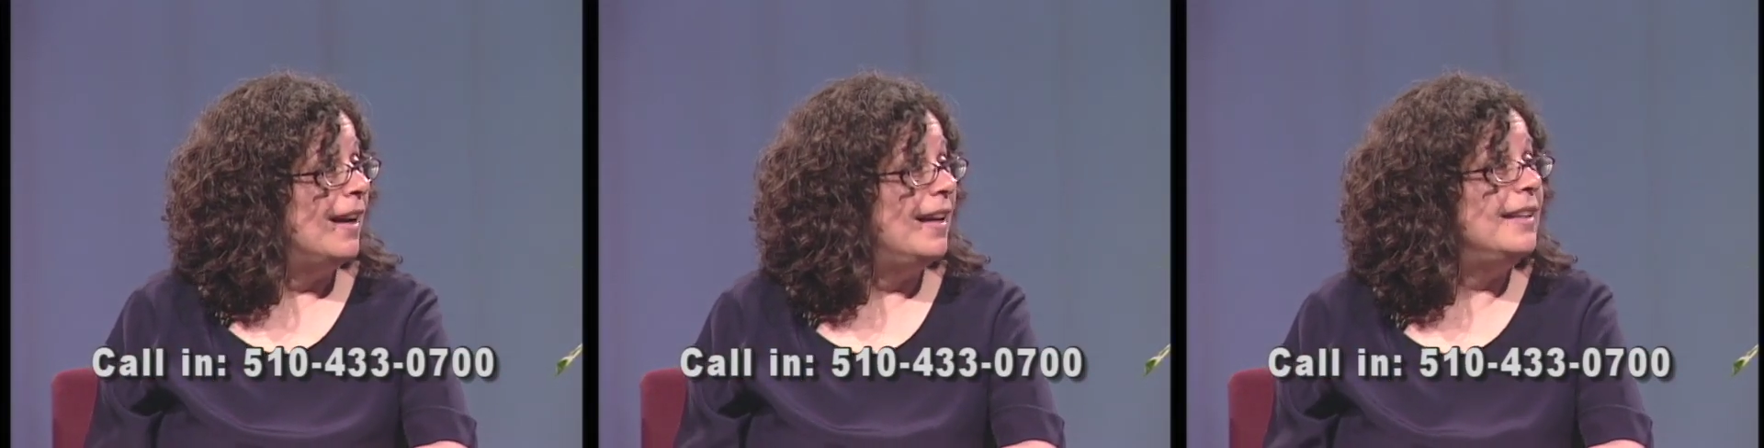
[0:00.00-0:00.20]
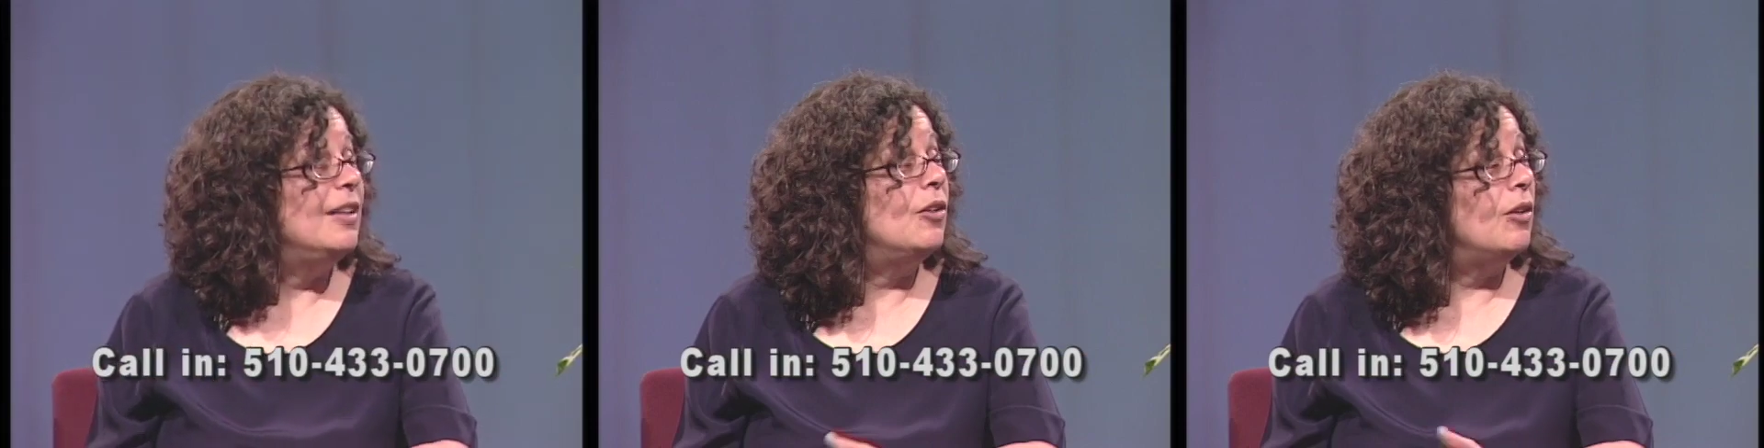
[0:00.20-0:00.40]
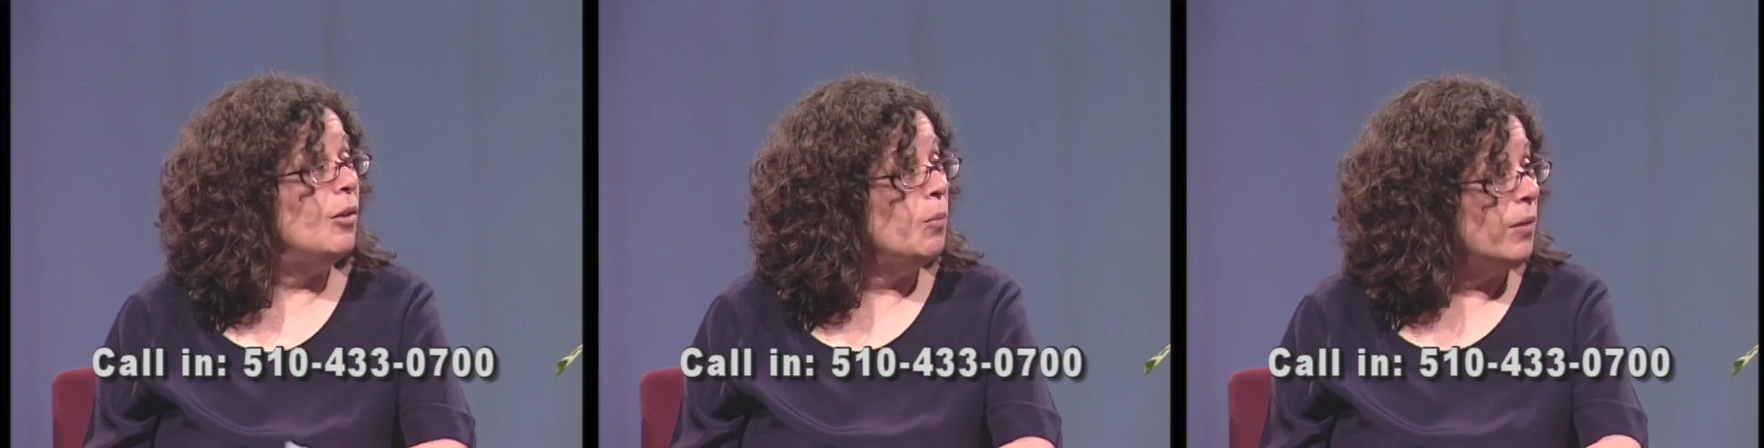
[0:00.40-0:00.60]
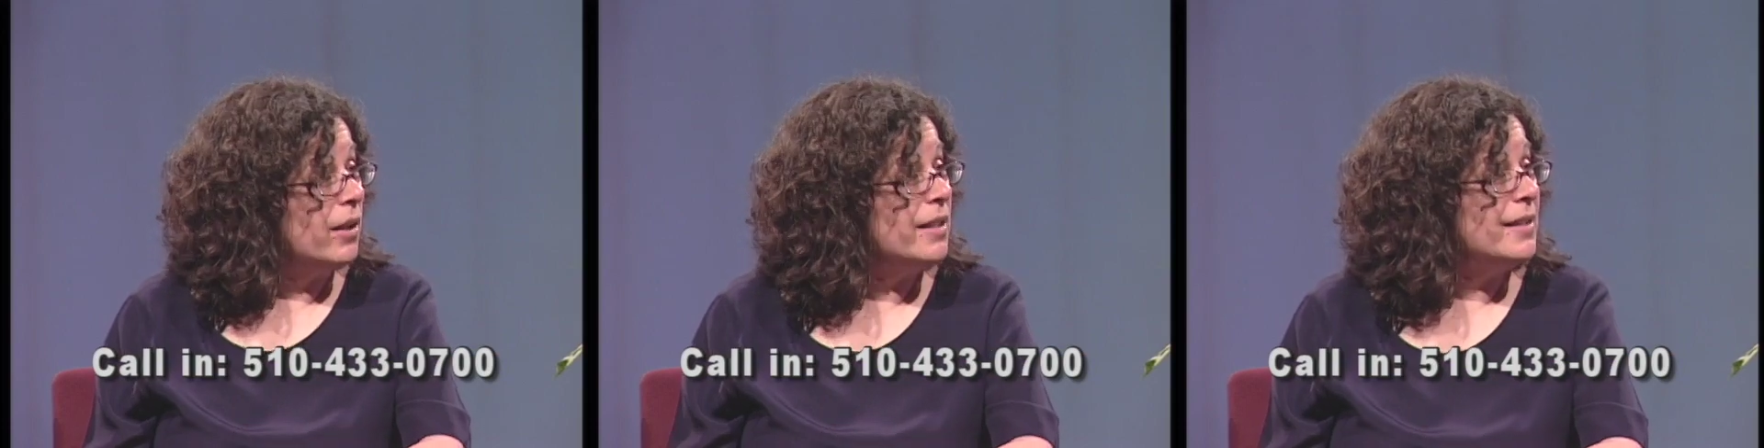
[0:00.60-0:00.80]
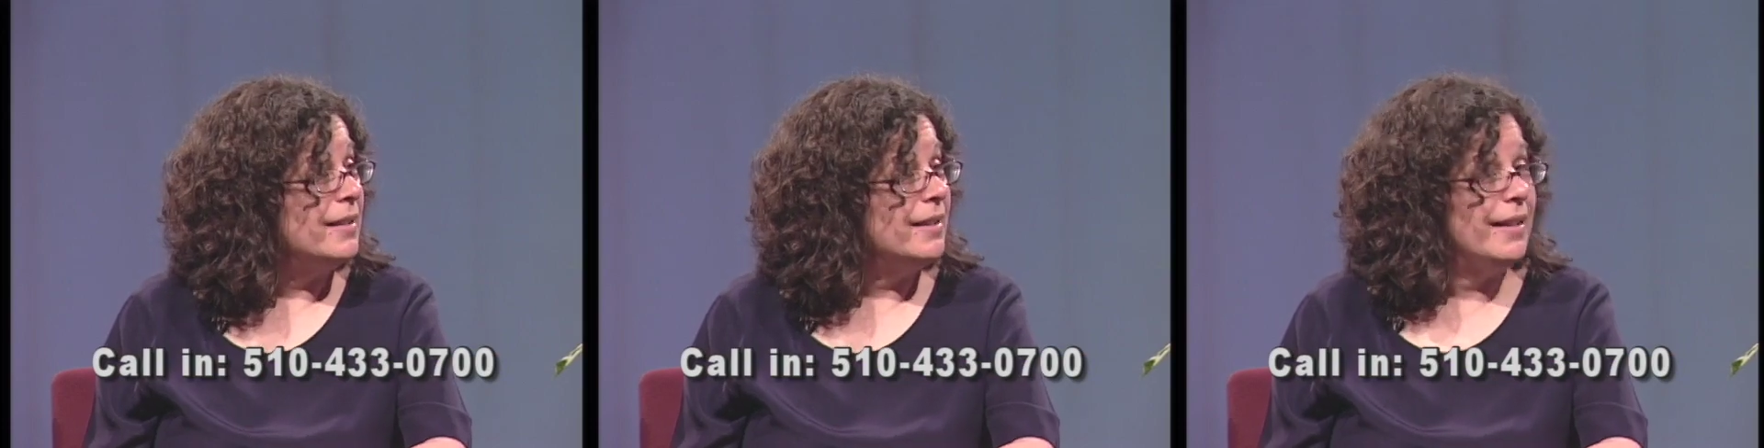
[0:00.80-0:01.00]
And you all
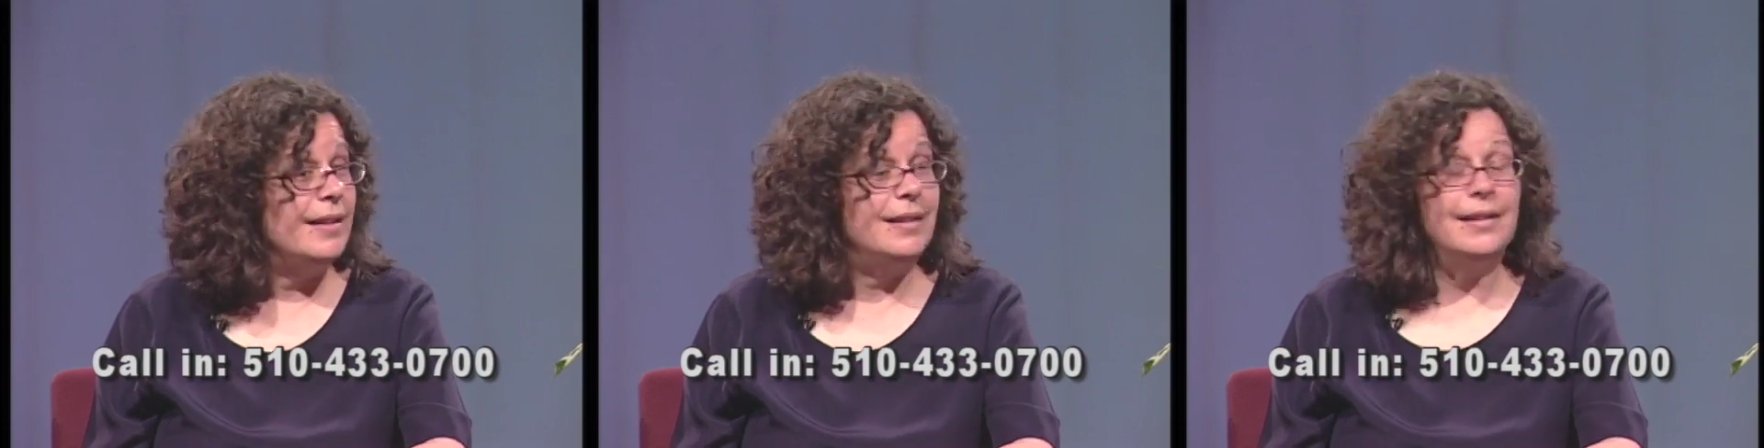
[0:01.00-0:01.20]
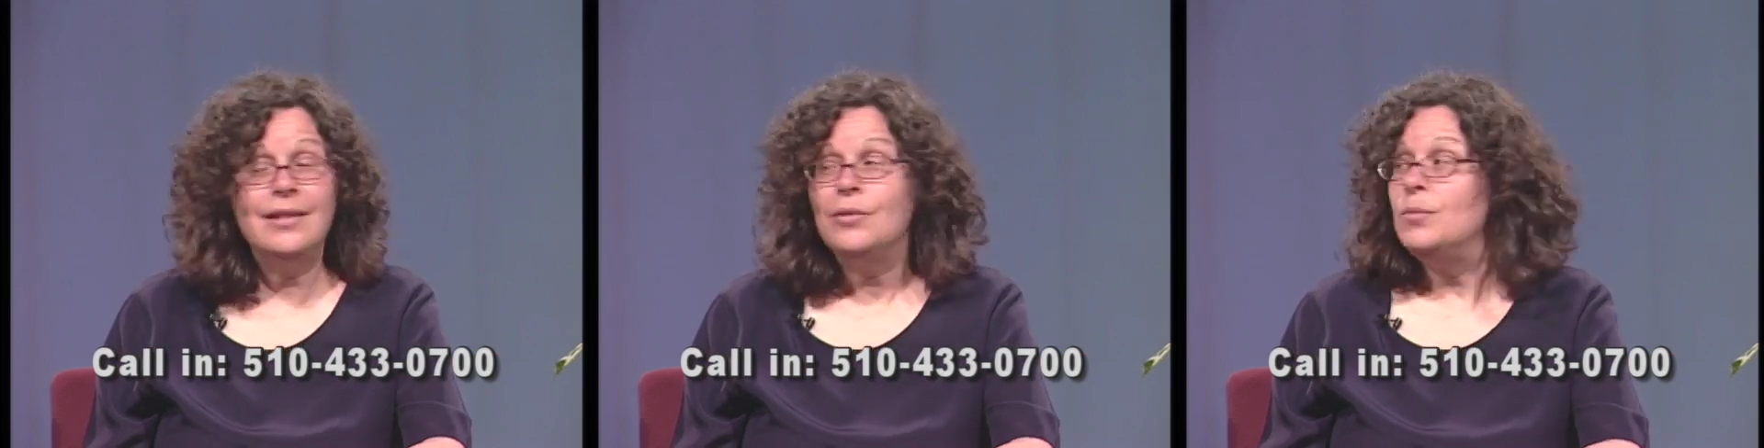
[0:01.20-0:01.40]
work together.